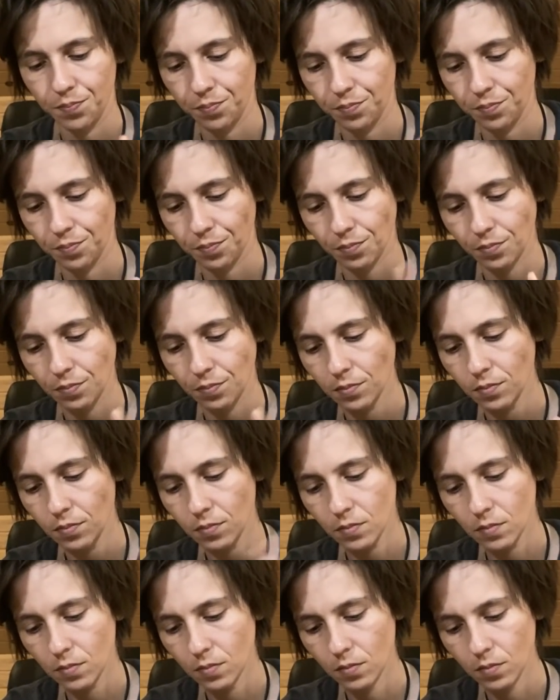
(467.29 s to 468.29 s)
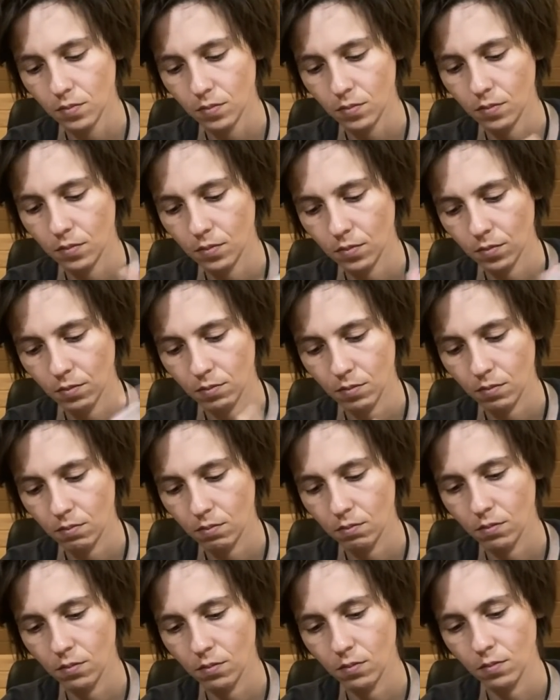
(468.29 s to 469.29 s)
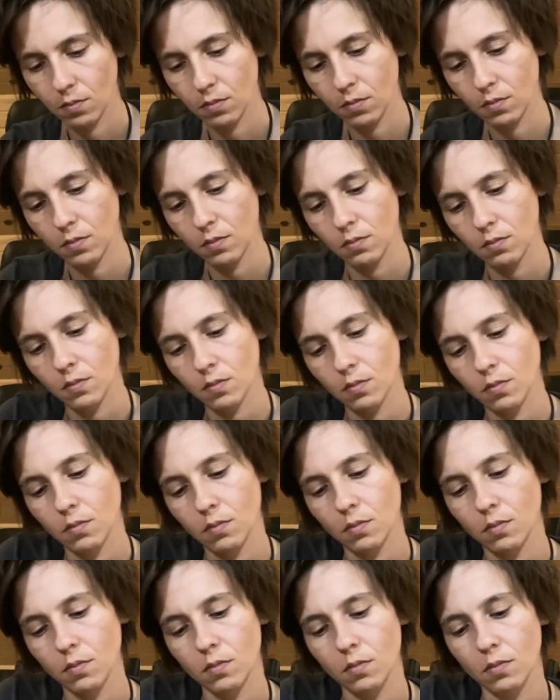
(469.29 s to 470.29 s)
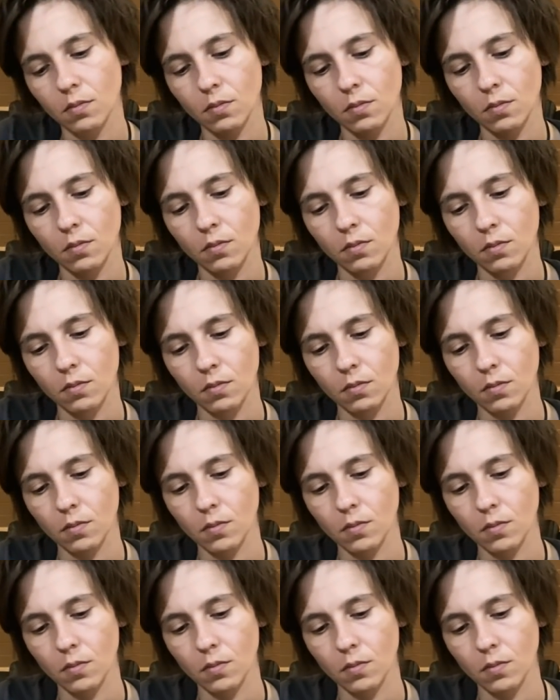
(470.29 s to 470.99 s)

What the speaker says: Nothing is said.